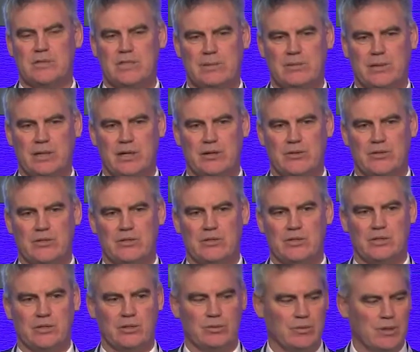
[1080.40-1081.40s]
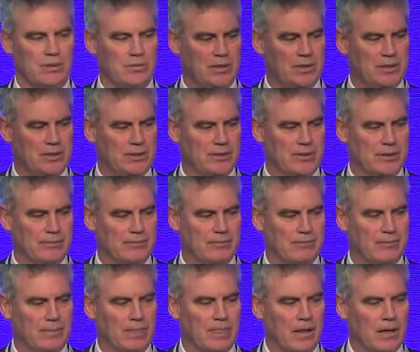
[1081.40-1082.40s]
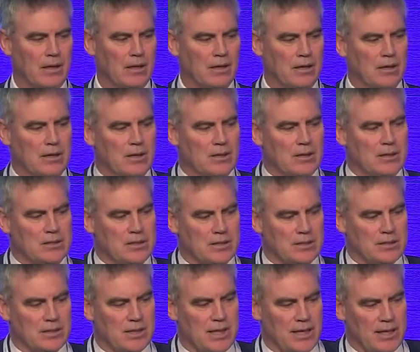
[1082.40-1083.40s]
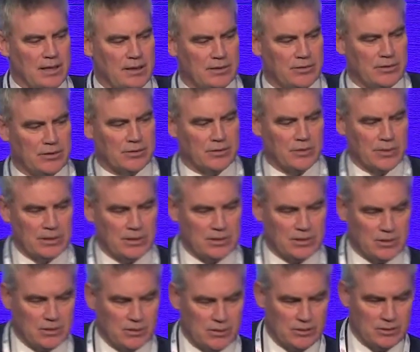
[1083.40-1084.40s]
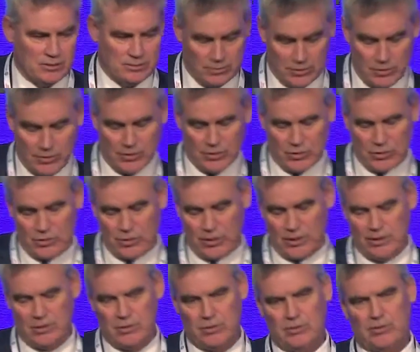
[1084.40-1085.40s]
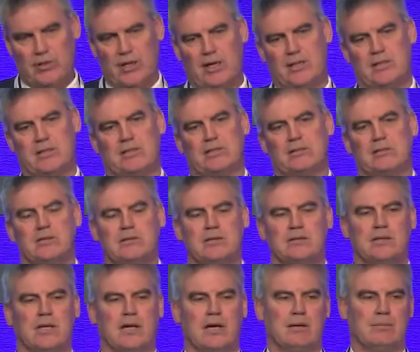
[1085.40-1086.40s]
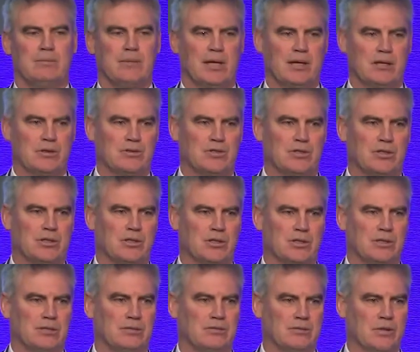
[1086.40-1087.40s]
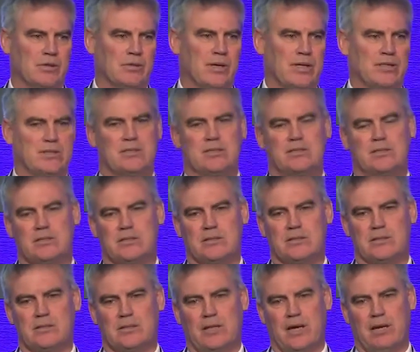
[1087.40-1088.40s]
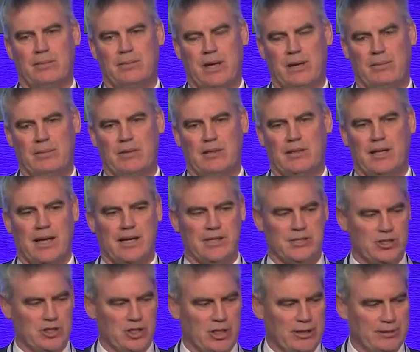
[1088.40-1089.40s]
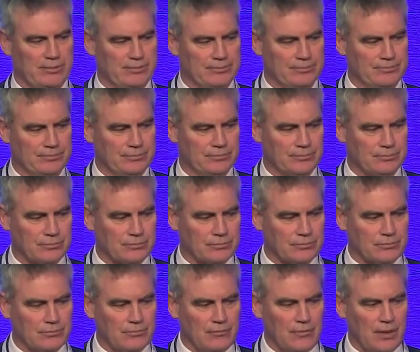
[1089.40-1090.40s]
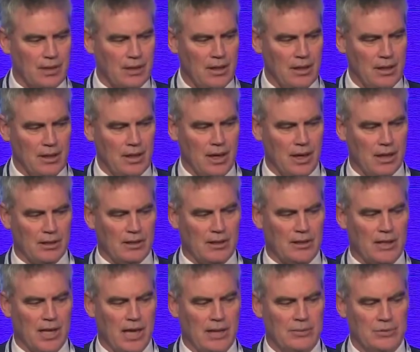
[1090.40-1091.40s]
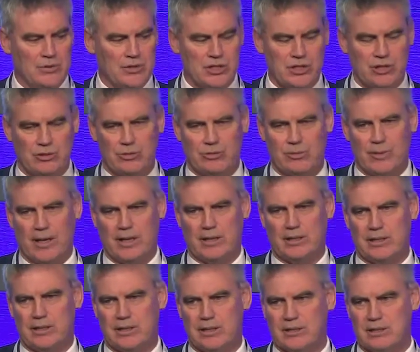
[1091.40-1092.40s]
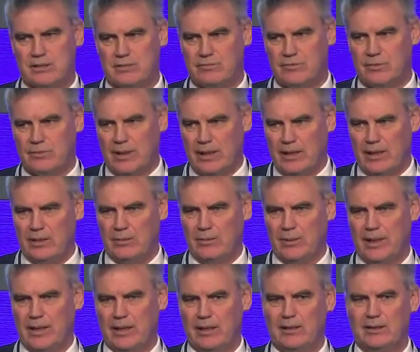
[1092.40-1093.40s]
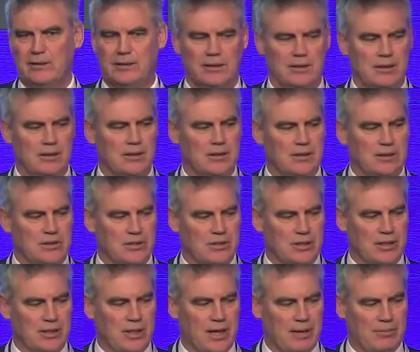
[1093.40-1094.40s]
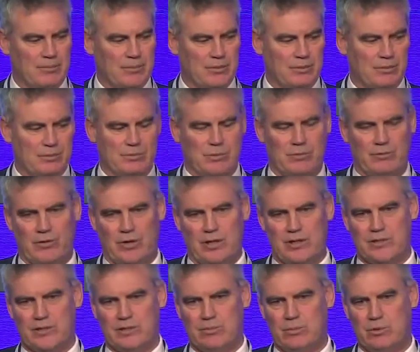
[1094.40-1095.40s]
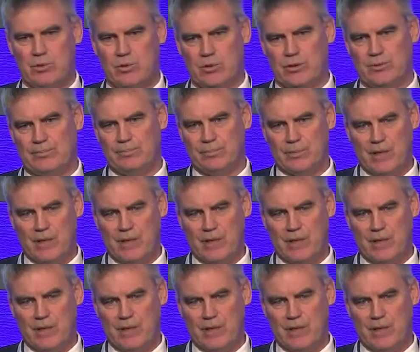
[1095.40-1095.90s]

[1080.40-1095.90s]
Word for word: someone else to do what we're doing. So today there are 222,000 um, electronic requests um, happened last year, and it enables general practice from anywhere to um, provide support.